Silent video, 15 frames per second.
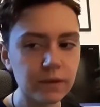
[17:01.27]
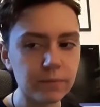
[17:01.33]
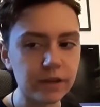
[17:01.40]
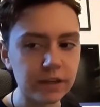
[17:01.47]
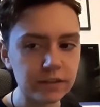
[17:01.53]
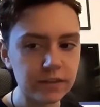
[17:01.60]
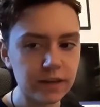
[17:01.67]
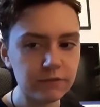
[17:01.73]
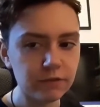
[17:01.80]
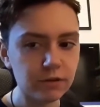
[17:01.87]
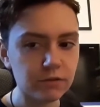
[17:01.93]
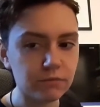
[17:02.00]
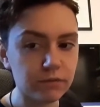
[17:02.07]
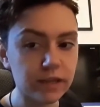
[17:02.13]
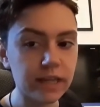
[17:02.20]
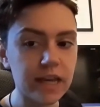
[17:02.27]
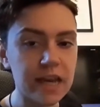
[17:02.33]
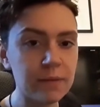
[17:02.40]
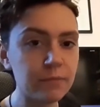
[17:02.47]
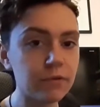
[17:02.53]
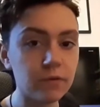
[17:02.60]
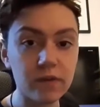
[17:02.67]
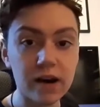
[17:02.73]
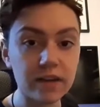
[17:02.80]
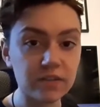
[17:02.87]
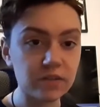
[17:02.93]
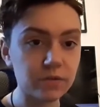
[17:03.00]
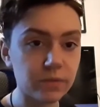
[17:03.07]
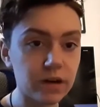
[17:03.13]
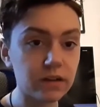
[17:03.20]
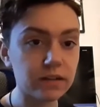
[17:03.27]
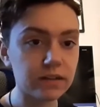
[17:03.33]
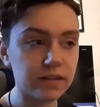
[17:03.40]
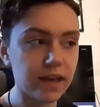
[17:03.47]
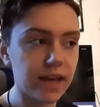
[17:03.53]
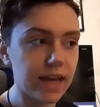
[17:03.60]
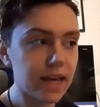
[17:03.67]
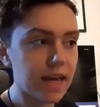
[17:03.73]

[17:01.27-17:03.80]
Because they've got to really improvise as well, because they're